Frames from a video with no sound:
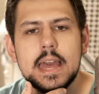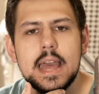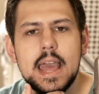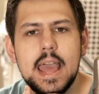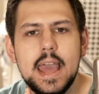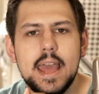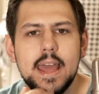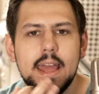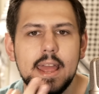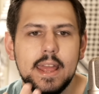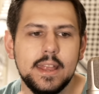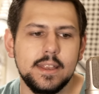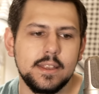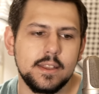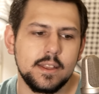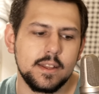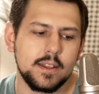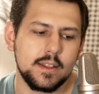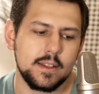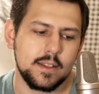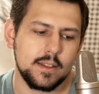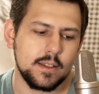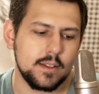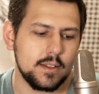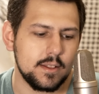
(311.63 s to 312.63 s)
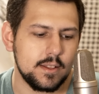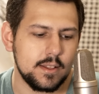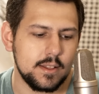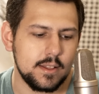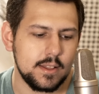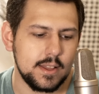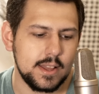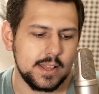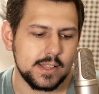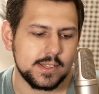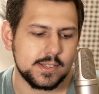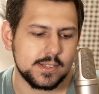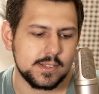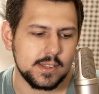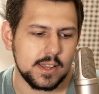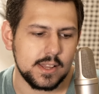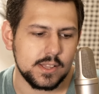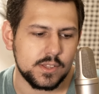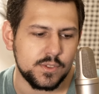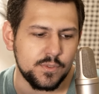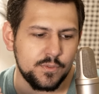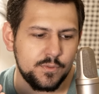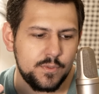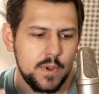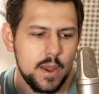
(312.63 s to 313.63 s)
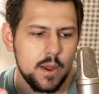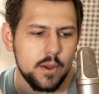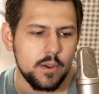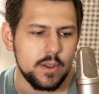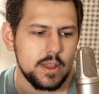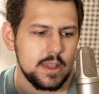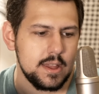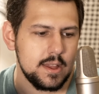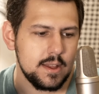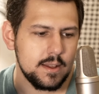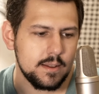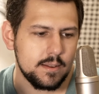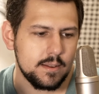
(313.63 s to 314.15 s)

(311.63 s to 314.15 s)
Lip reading: And it's very,